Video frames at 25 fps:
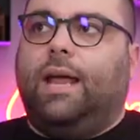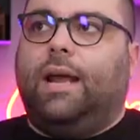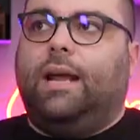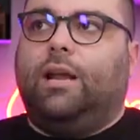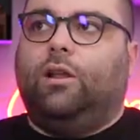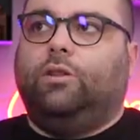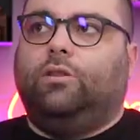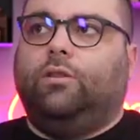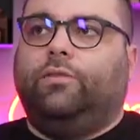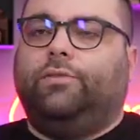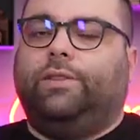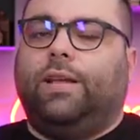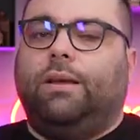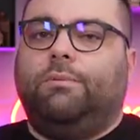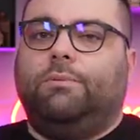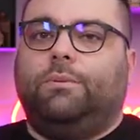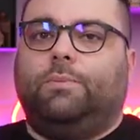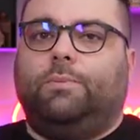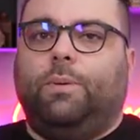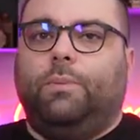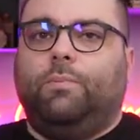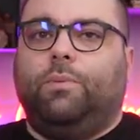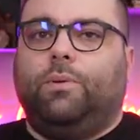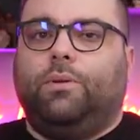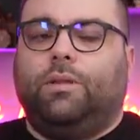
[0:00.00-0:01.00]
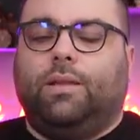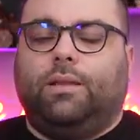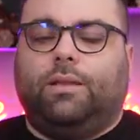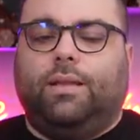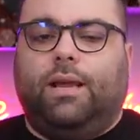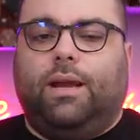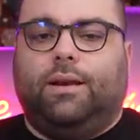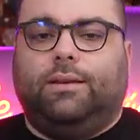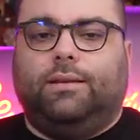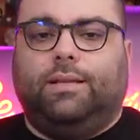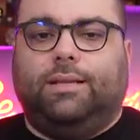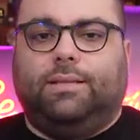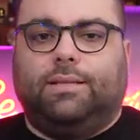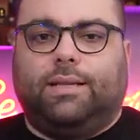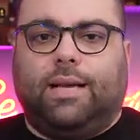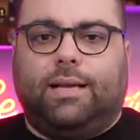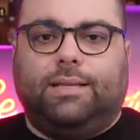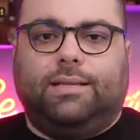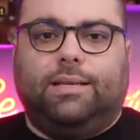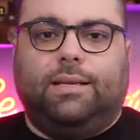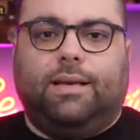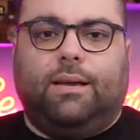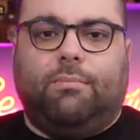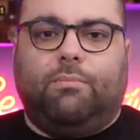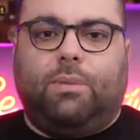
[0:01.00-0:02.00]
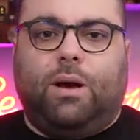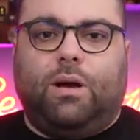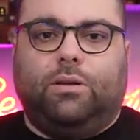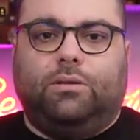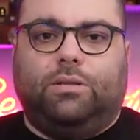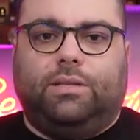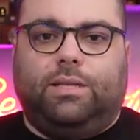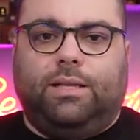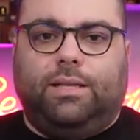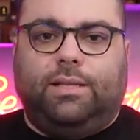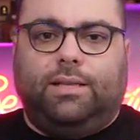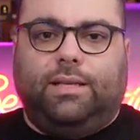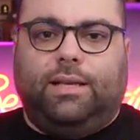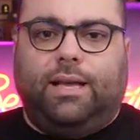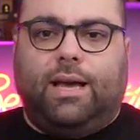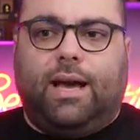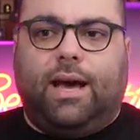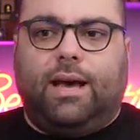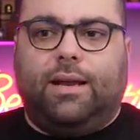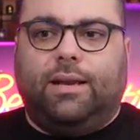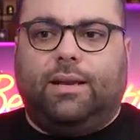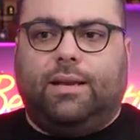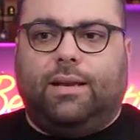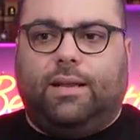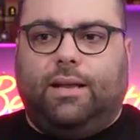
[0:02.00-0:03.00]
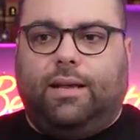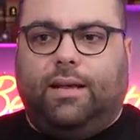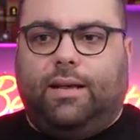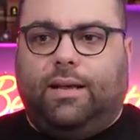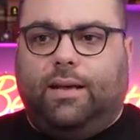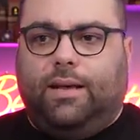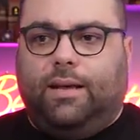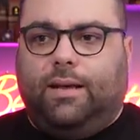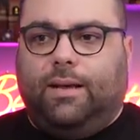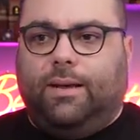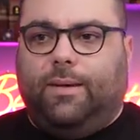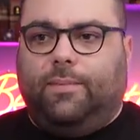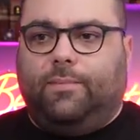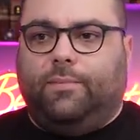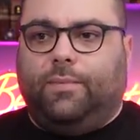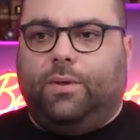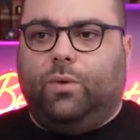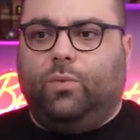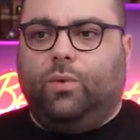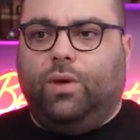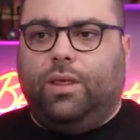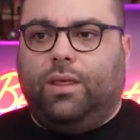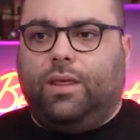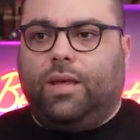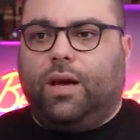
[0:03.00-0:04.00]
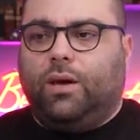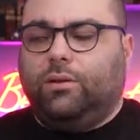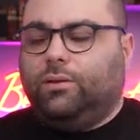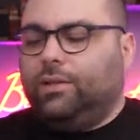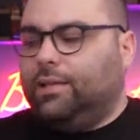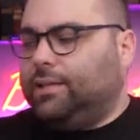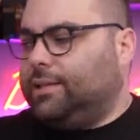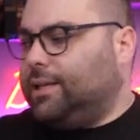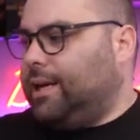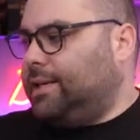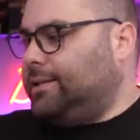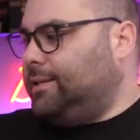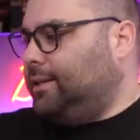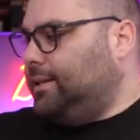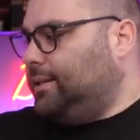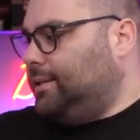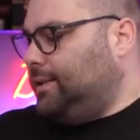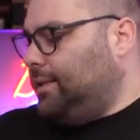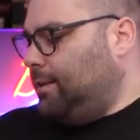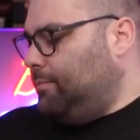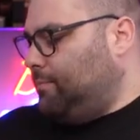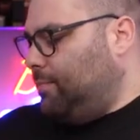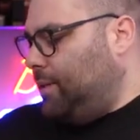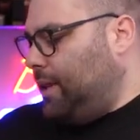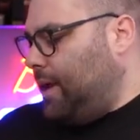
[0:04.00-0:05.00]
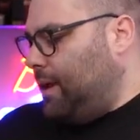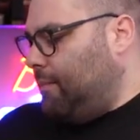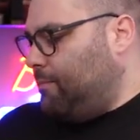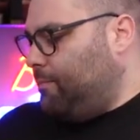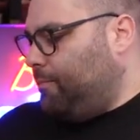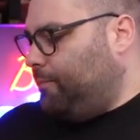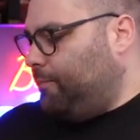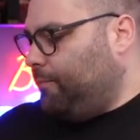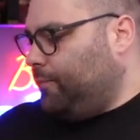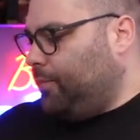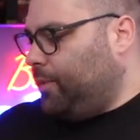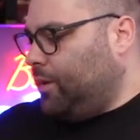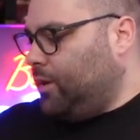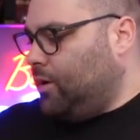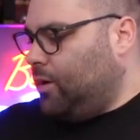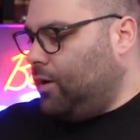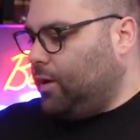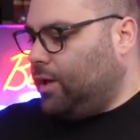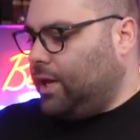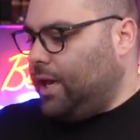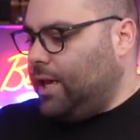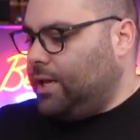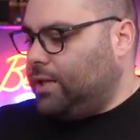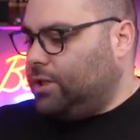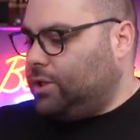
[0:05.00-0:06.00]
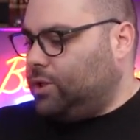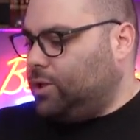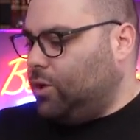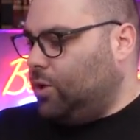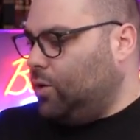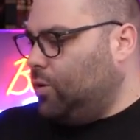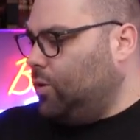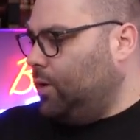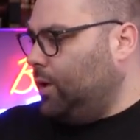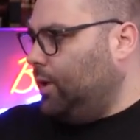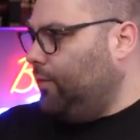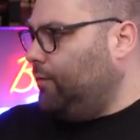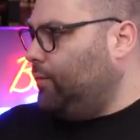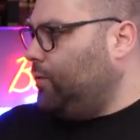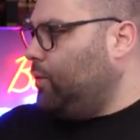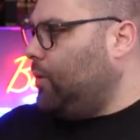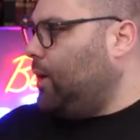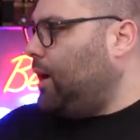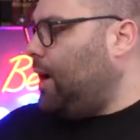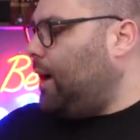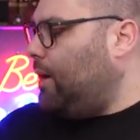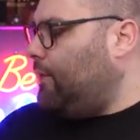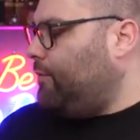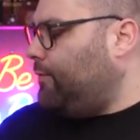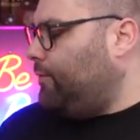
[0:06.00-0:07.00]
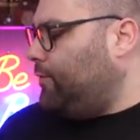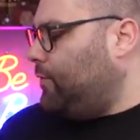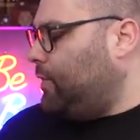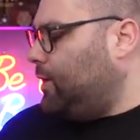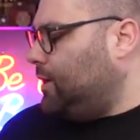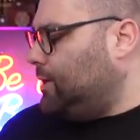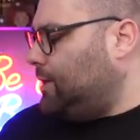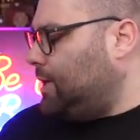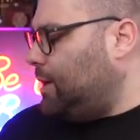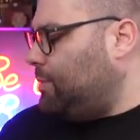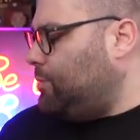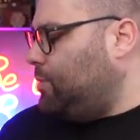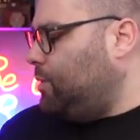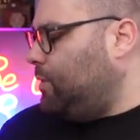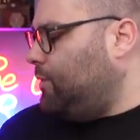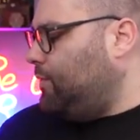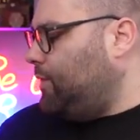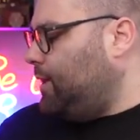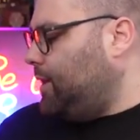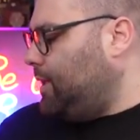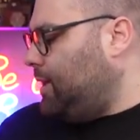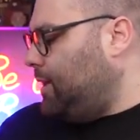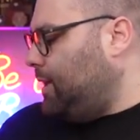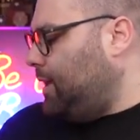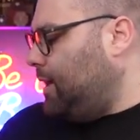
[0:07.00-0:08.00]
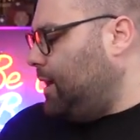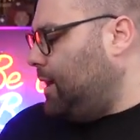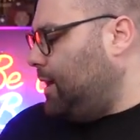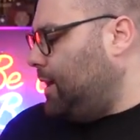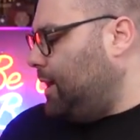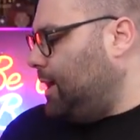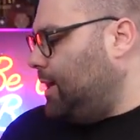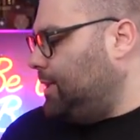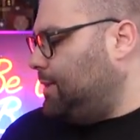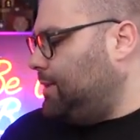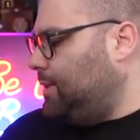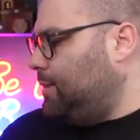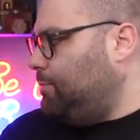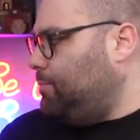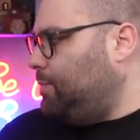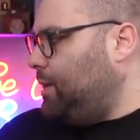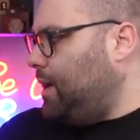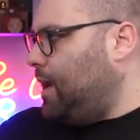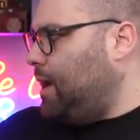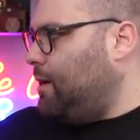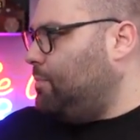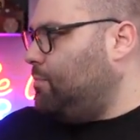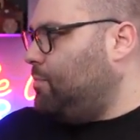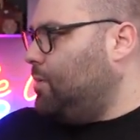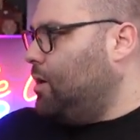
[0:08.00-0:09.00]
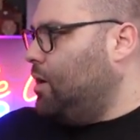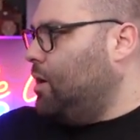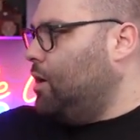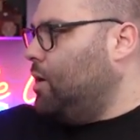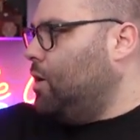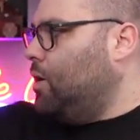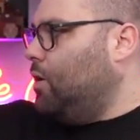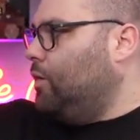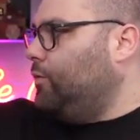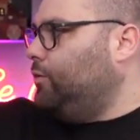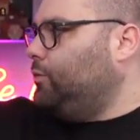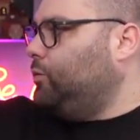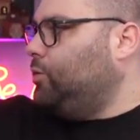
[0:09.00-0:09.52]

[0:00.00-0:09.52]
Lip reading: are a lot of times people that they are discussing about CTR without discussing CPM. Okay, so if you have, for example, over here a CPM of